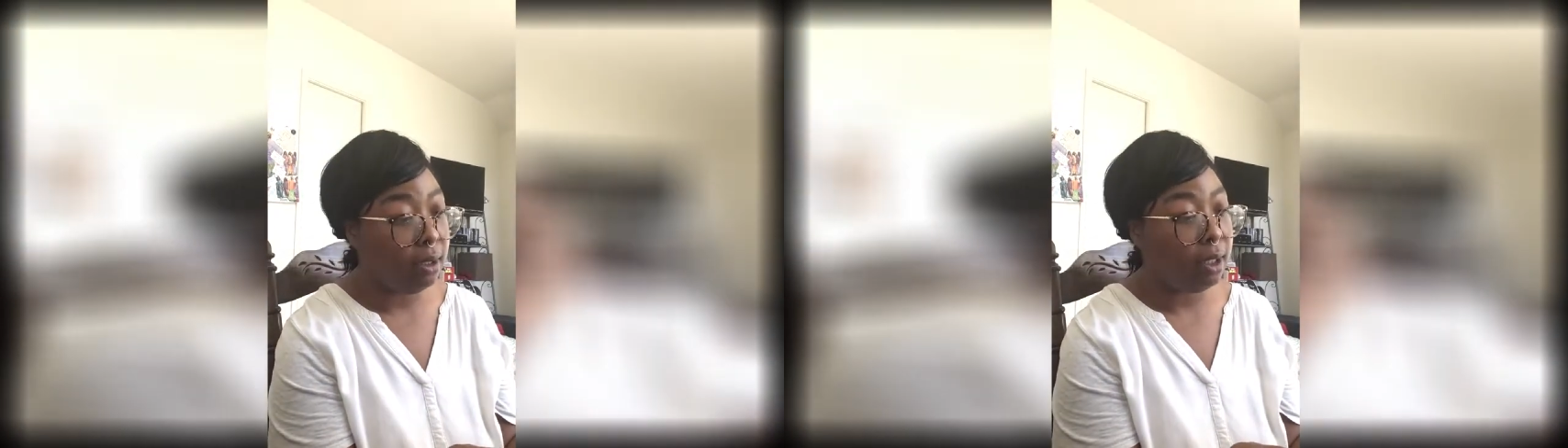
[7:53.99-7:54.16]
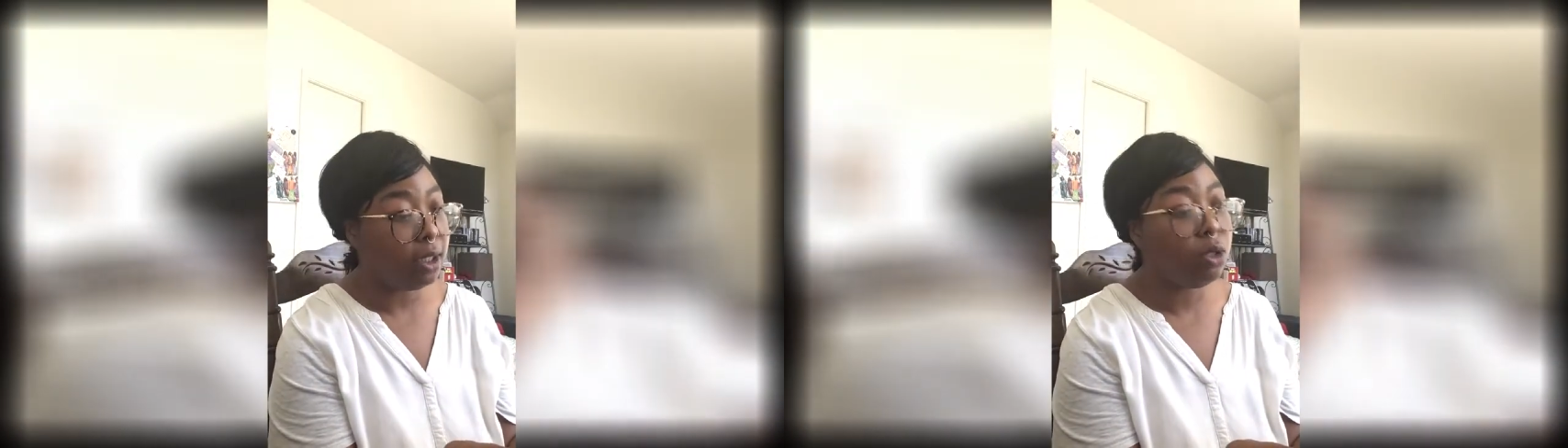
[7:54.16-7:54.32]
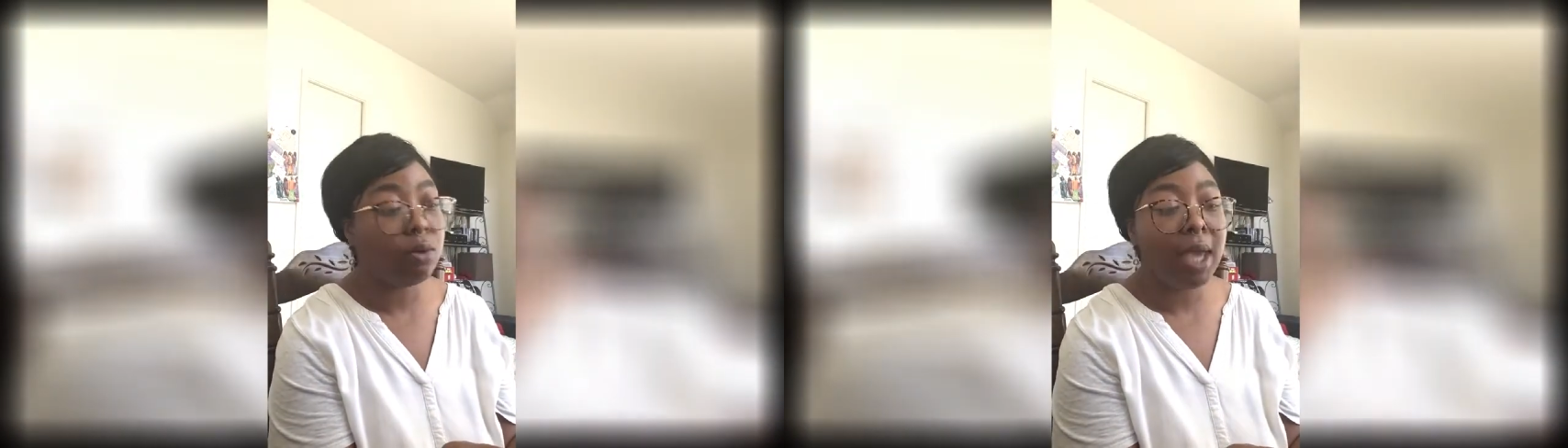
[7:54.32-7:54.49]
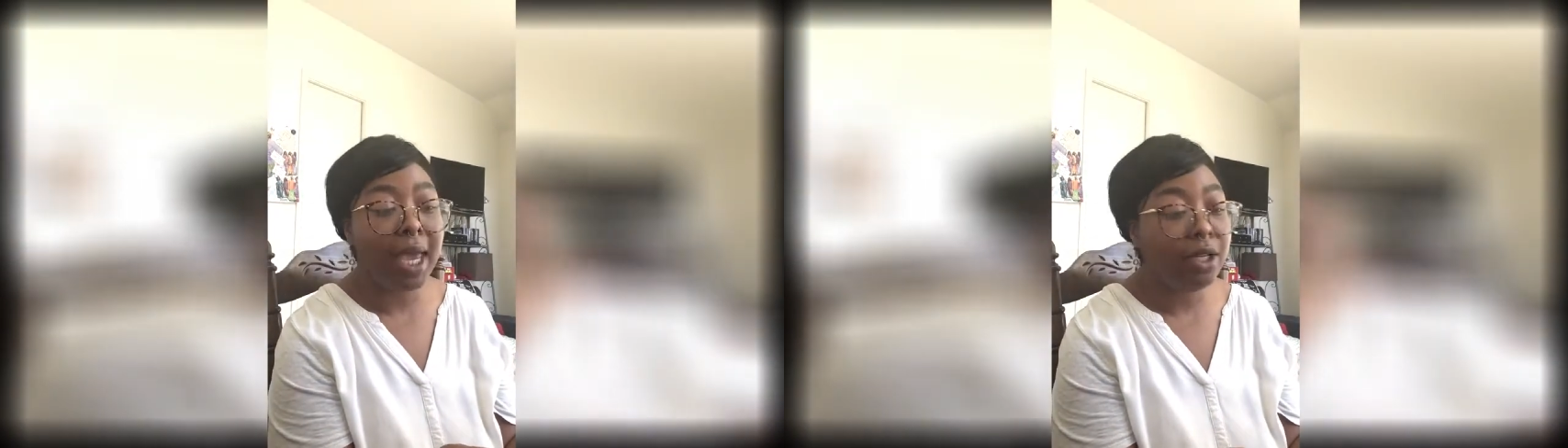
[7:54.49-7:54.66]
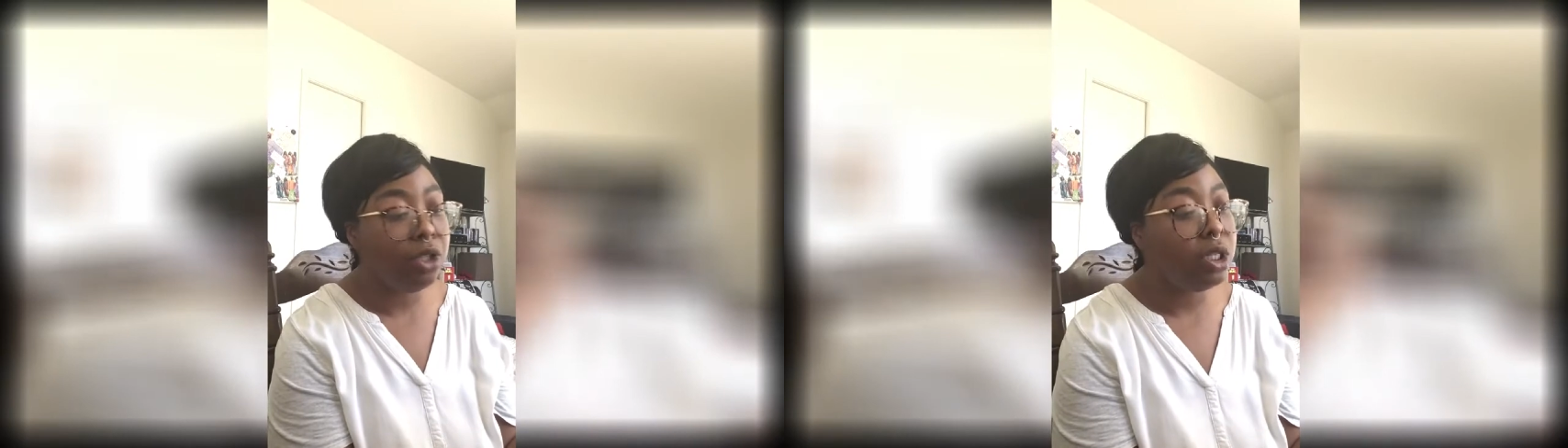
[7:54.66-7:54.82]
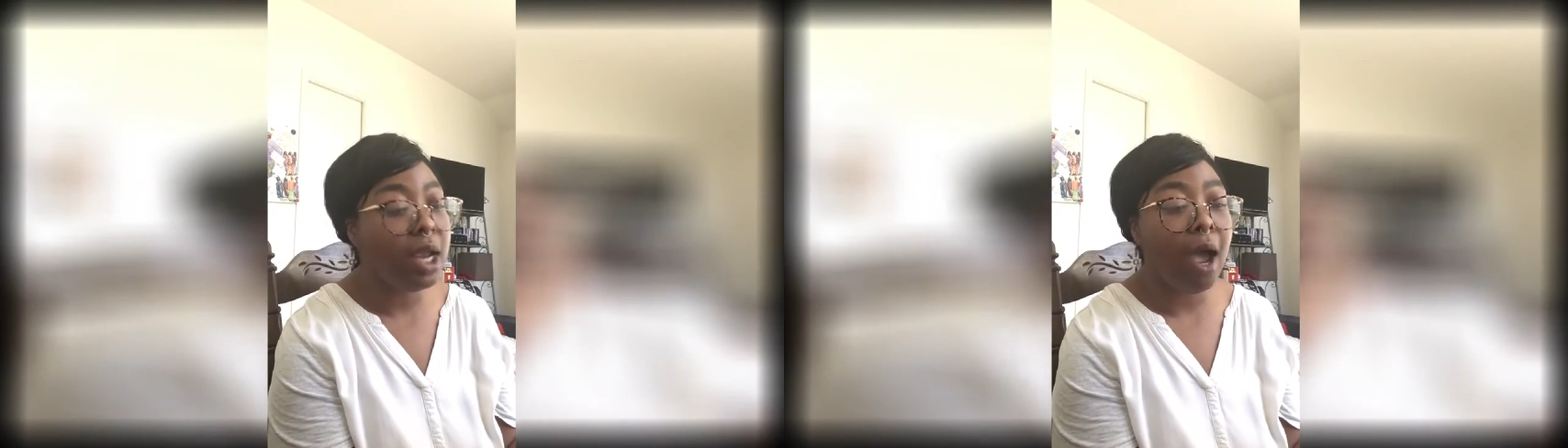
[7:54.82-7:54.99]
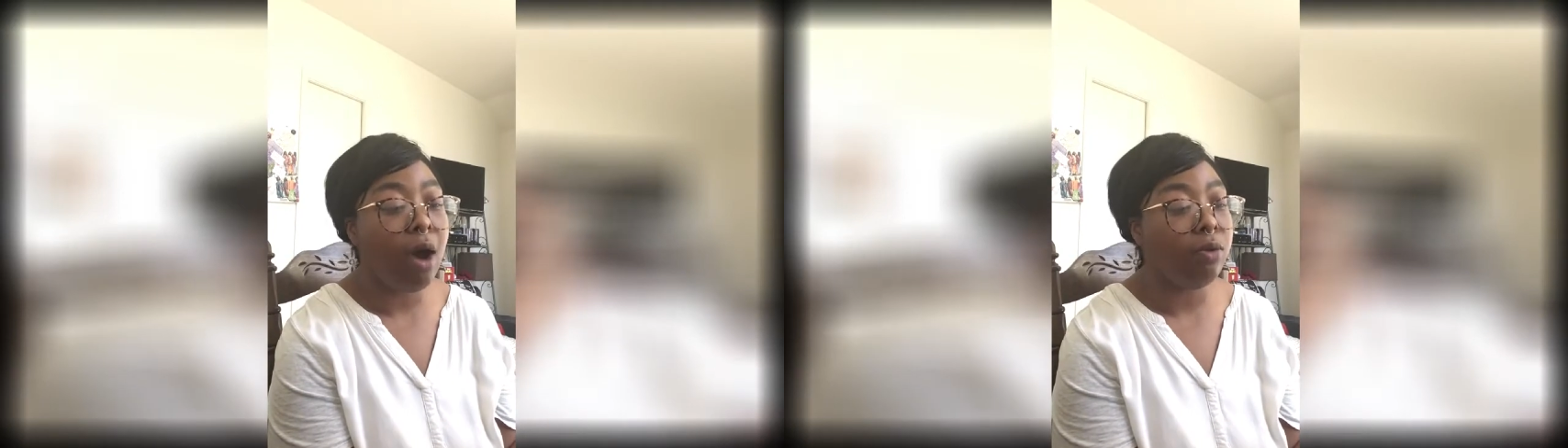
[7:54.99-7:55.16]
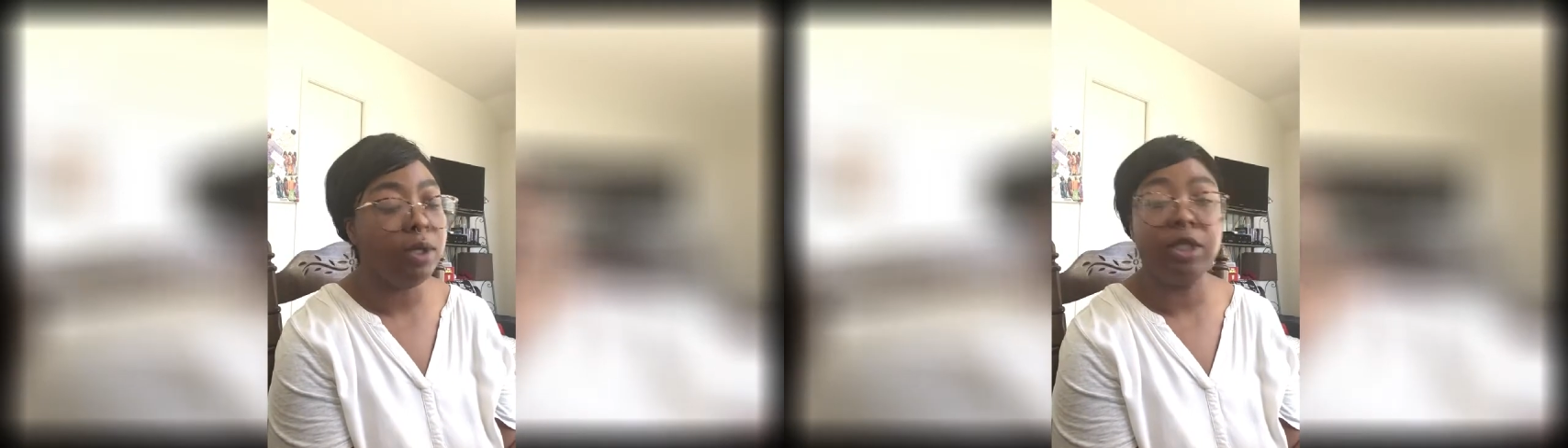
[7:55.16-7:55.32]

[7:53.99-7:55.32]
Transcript: It's okay to shout.